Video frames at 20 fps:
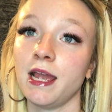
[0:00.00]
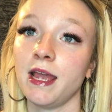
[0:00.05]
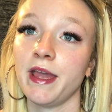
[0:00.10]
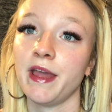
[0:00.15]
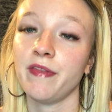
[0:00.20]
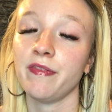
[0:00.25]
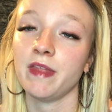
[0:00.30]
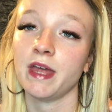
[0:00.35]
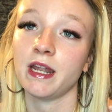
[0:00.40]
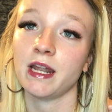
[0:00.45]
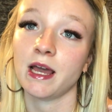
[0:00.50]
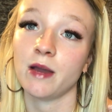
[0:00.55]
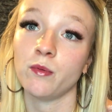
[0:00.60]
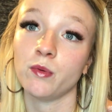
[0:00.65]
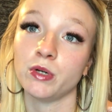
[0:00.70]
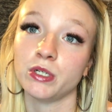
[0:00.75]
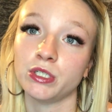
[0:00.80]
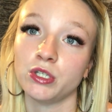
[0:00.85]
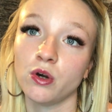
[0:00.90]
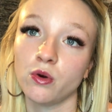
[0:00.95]
and then I
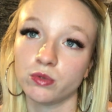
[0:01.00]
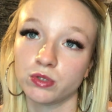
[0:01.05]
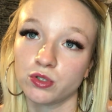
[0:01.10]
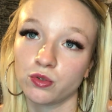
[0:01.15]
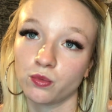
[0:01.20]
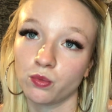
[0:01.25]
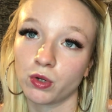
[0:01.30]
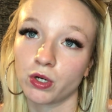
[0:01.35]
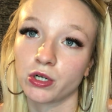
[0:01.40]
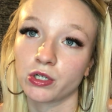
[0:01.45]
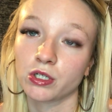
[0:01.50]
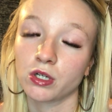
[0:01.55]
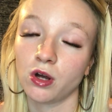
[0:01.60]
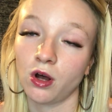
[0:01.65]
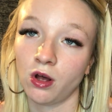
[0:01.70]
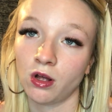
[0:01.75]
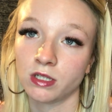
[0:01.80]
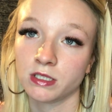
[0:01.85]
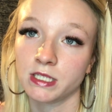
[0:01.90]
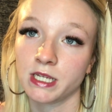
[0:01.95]
would go to work
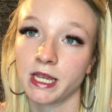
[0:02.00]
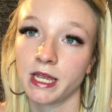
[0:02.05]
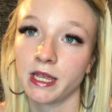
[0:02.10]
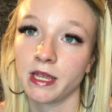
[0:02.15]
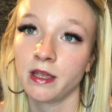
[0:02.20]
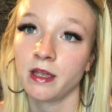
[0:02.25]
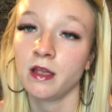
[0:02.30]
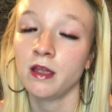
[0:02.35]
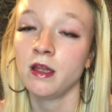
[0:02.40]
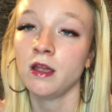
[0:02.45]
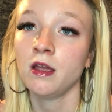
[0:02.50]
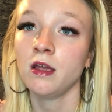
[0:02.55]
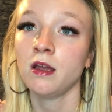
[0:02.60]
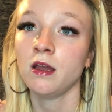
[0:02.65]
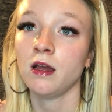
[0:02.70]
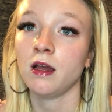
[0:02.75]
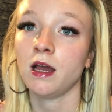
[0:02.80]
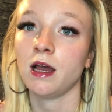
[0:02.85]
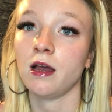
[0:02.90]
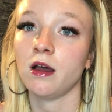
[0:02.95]
all day.
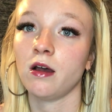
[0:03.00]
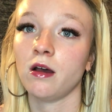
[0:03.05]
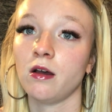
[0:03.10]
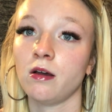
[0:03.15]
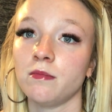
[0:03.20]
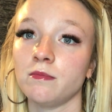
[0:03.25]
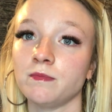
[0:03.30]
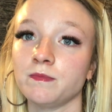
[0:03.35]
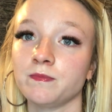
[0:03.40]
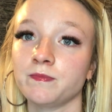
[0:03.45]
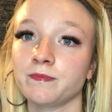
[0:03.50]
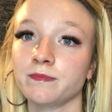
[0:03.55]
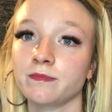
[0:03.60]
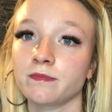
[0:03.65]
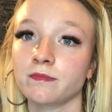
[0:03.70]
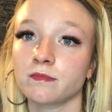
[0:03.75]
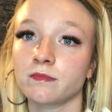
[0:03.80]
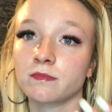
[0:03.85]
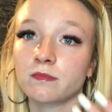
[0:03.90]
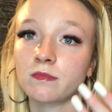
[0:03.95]
I
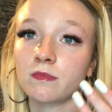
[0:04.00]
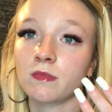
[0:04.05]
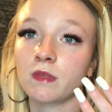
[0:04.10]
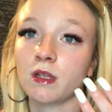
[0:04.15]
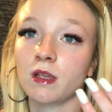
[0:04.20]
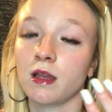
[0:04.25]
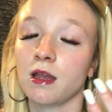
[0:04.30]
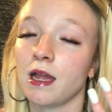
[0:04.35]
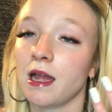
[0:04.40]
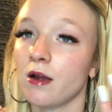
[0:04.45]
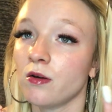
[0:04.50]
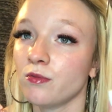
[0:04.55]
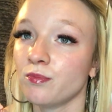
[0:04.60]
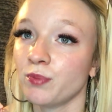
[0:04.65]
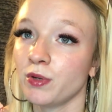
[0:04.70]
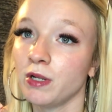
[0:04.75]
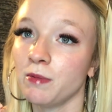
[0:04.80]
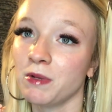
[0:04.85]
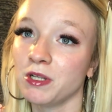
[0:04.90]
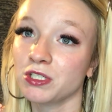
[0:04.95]
would
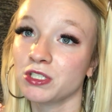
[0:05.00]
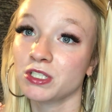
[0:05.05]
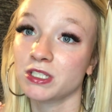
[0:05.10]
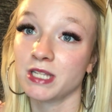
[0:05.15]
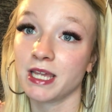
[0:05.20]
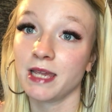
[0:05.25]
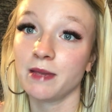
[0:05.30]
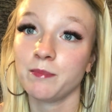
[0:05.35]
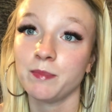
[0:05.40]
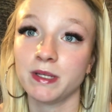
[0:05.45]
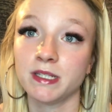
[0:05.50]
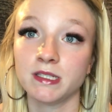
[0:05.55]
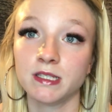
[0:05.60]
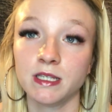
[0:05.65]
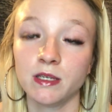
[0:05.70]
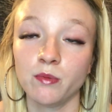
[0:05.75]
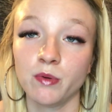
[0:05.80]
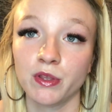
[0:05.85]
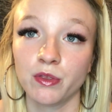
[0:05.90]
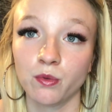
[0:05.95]
pretty much stay
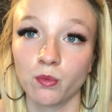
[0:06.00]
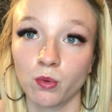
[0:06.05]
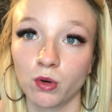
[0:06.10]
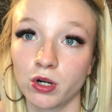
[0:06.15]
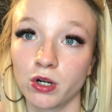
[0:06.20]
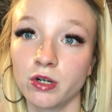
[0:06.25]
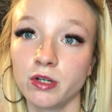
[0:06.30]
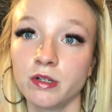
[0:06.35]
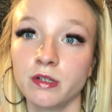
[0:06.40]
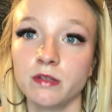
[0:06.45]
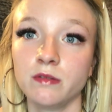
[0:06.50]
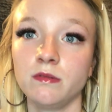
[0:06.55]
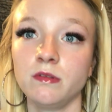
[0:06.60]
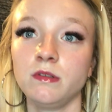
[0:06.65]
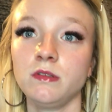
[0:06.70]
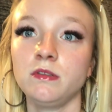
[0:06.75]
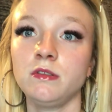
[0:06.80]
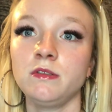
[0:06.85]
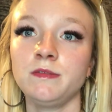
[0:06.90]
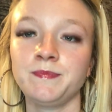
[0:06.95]
busy with work.
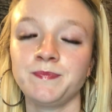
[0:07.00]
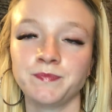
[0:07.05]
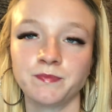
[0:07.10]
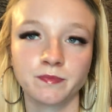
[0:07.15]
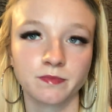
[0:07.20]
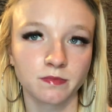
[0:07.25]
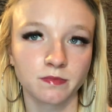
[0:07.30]
And